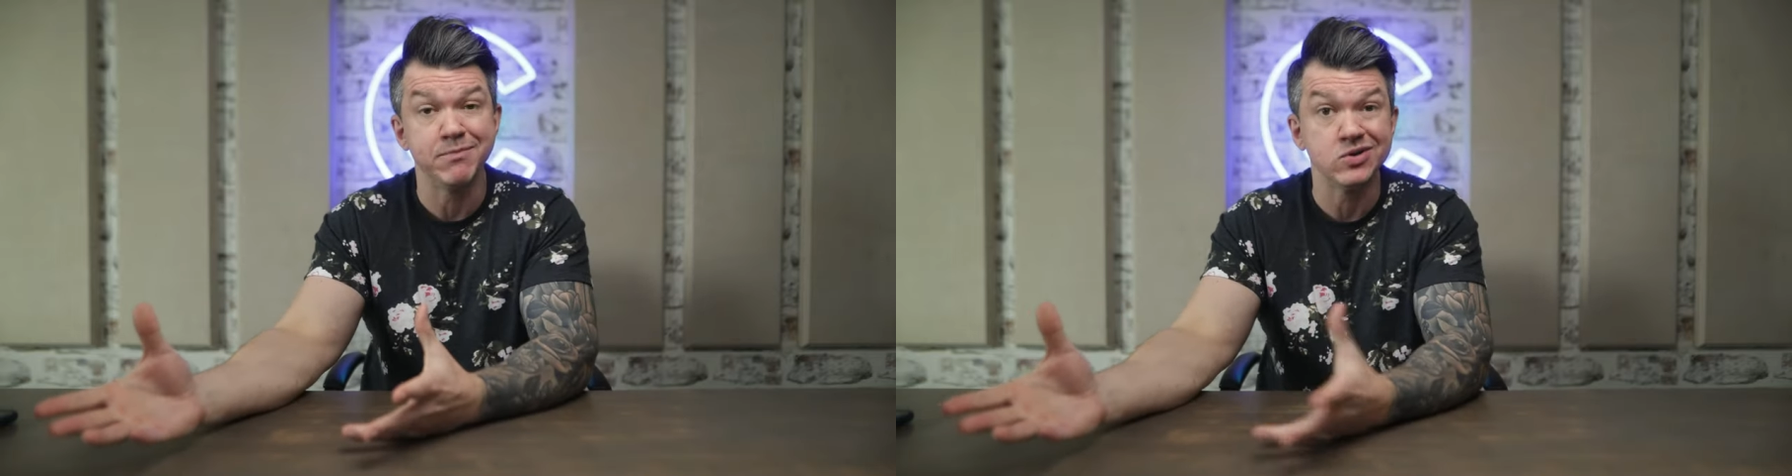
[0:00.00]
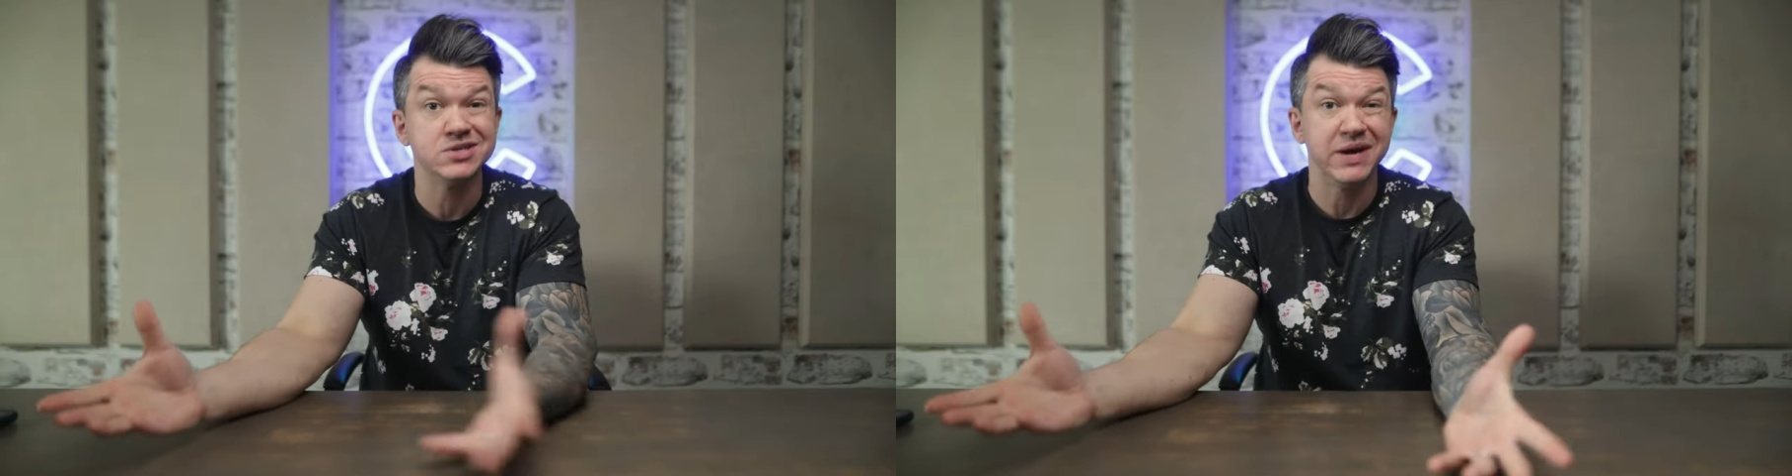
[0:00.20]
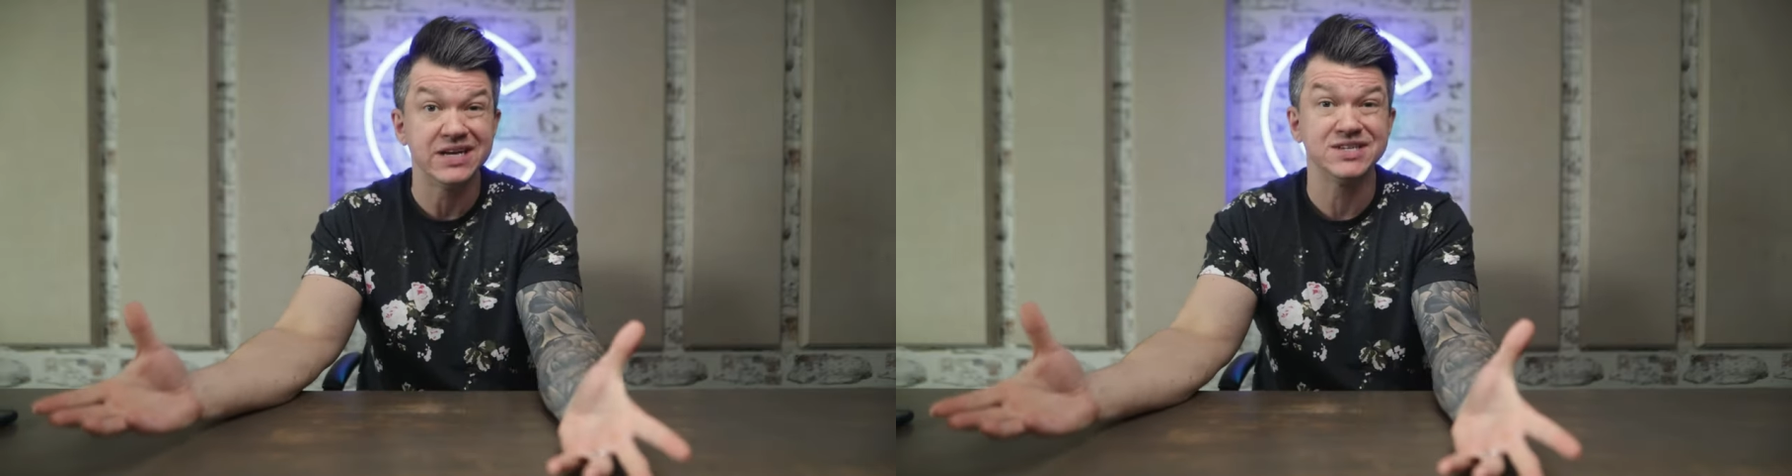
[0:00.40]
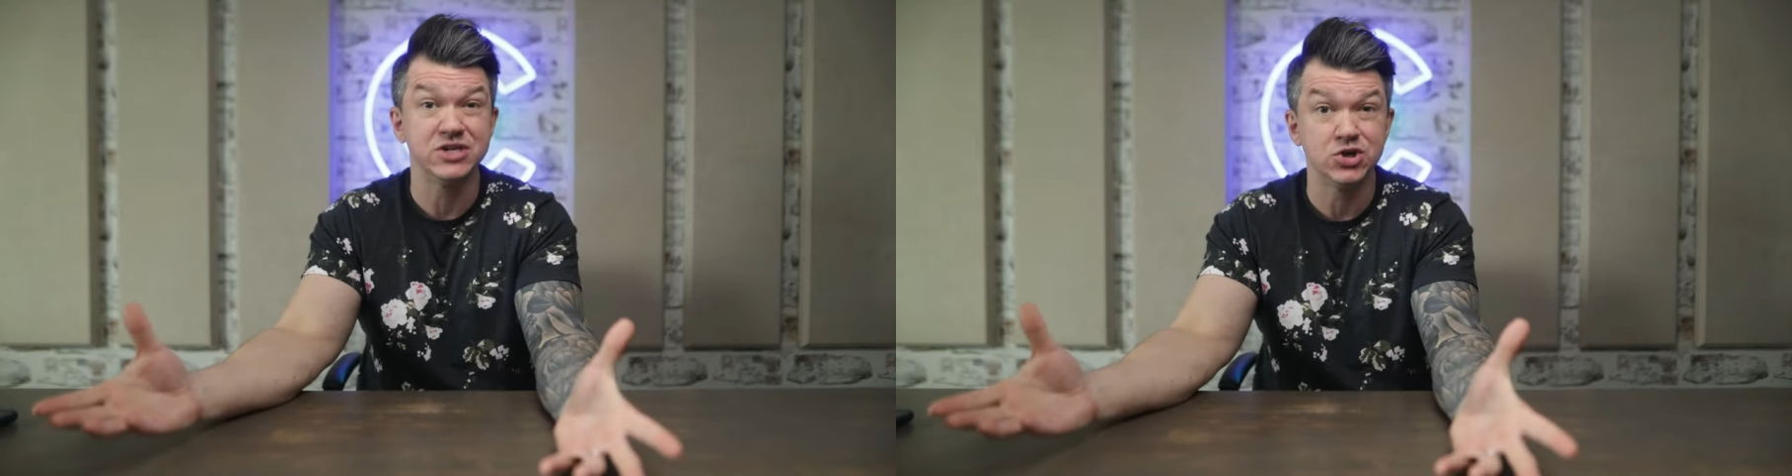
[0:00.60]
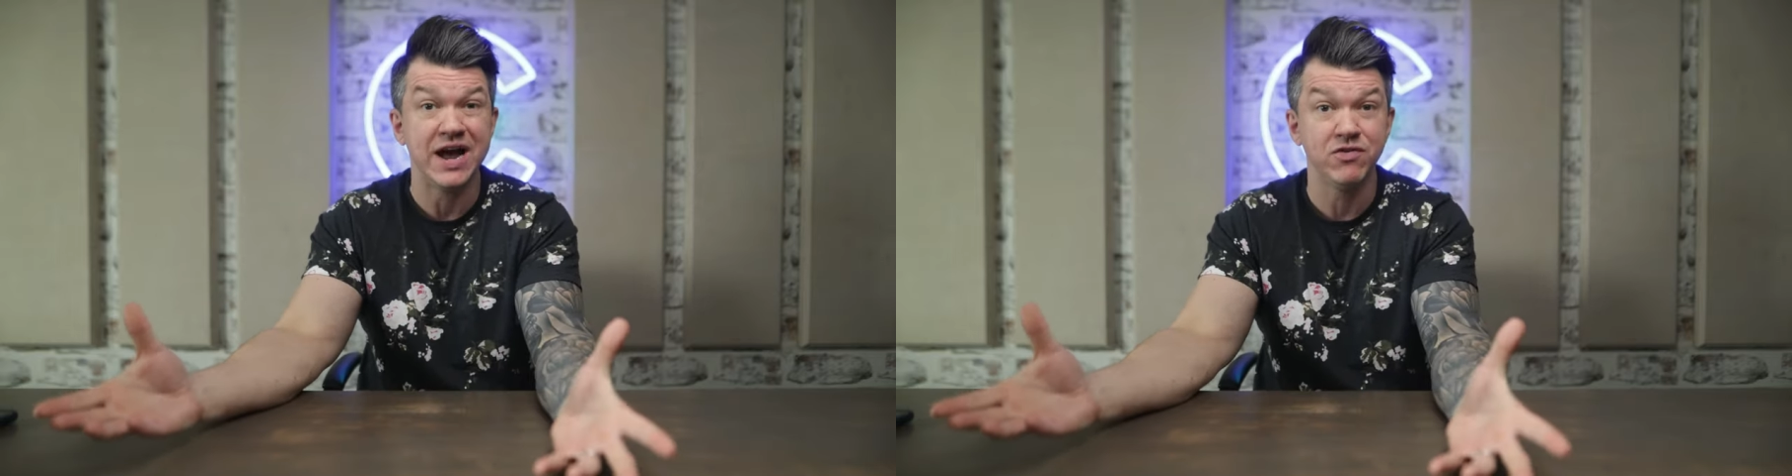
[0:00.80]
in person because
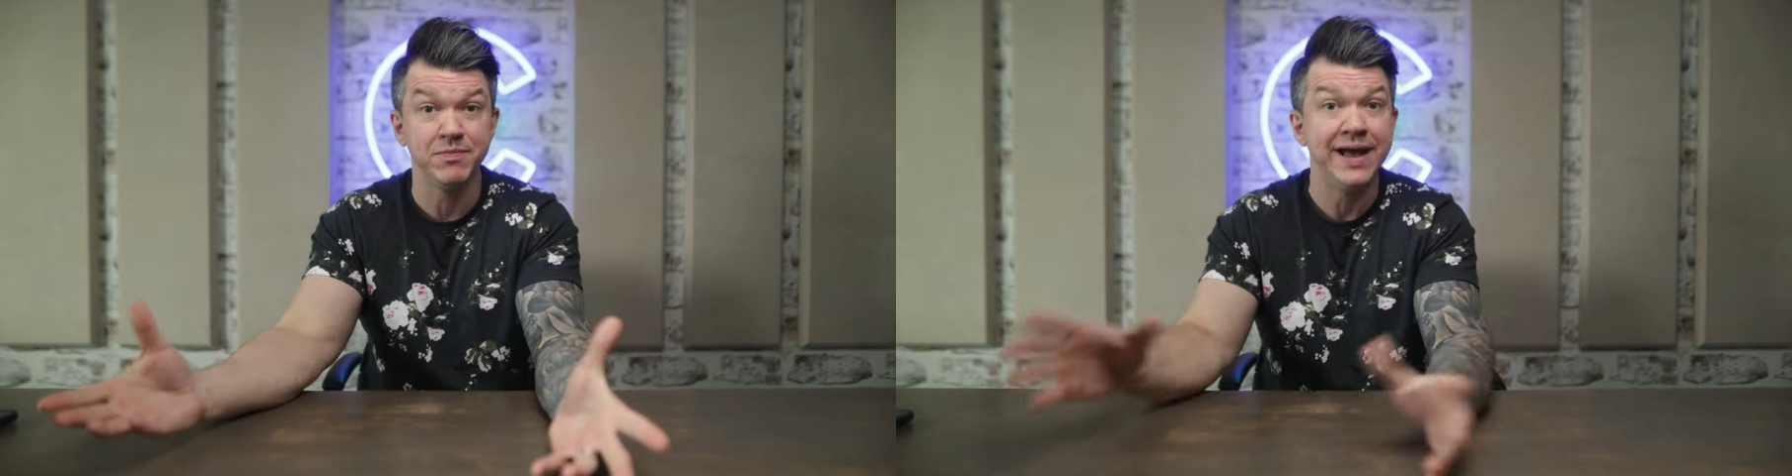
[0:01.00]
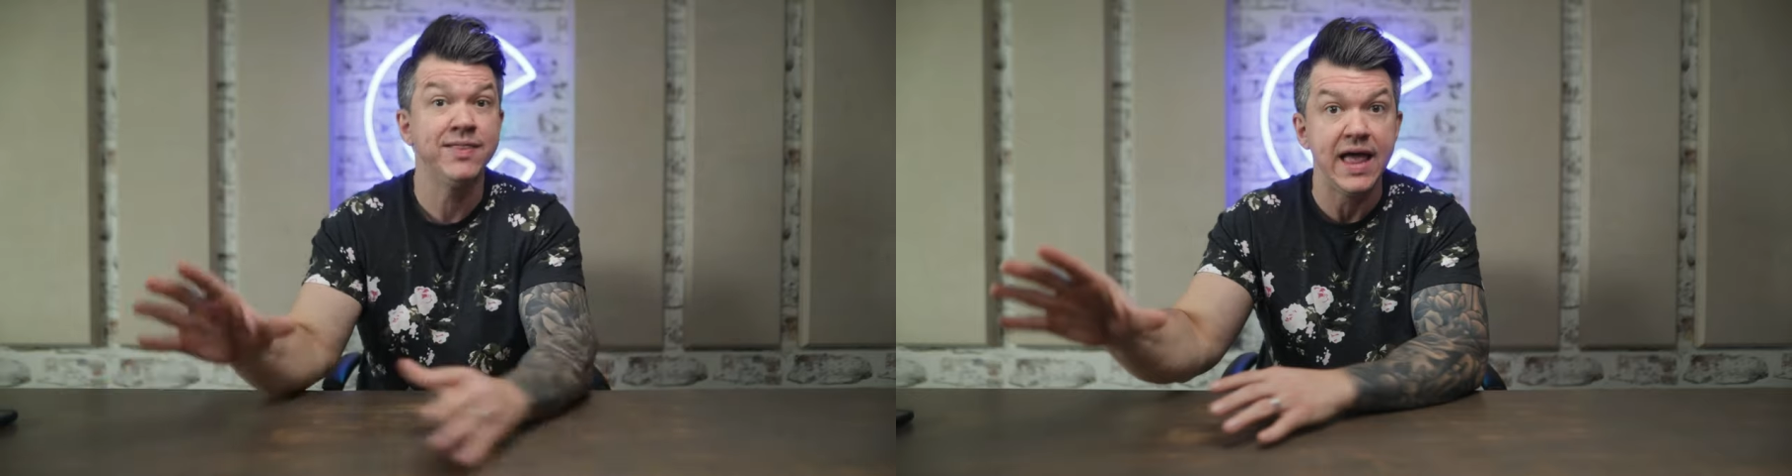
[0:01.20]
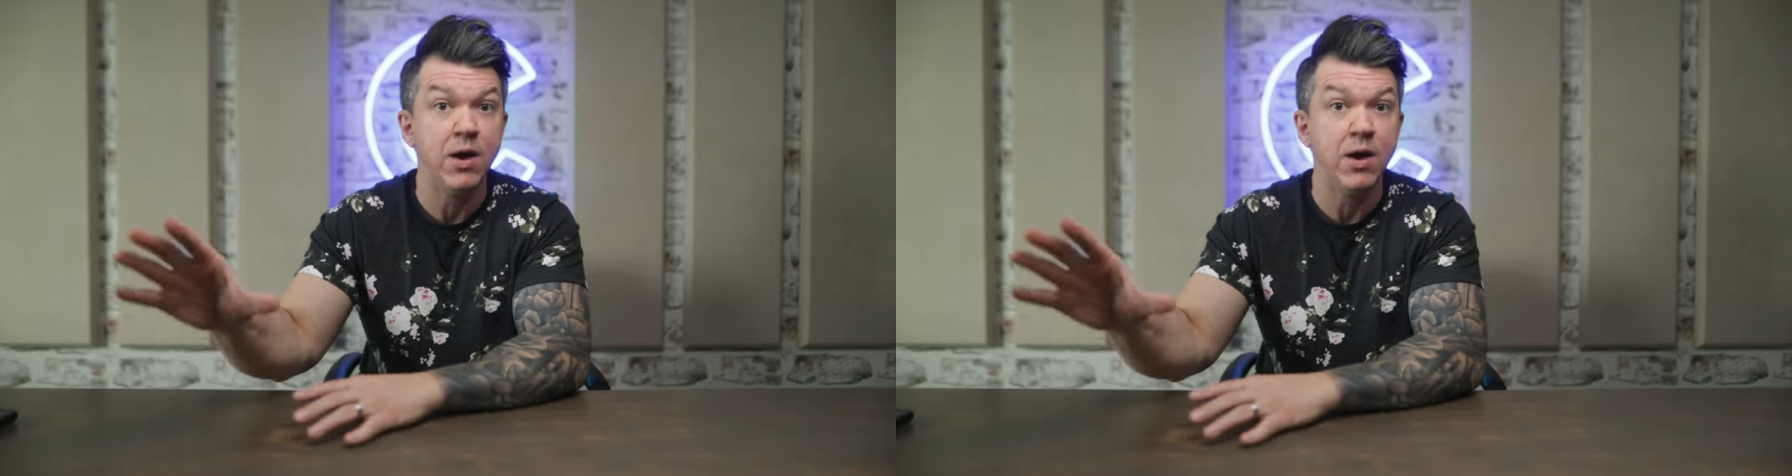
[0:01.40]
of a travel ban.